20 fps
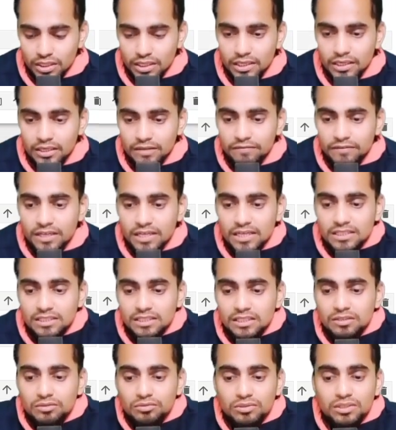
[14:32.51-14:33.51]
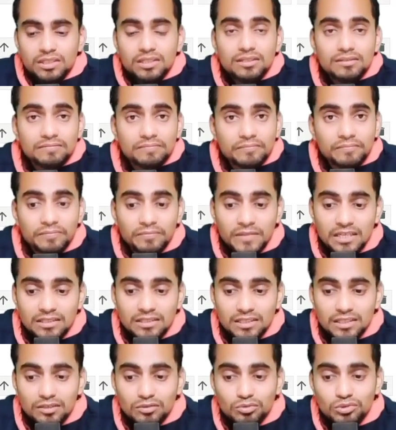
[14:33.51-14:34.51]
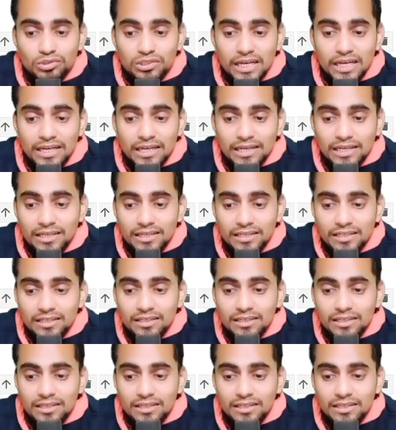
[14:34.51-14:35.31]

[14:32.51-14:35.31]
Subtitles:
and if I execute it, see who's handling it?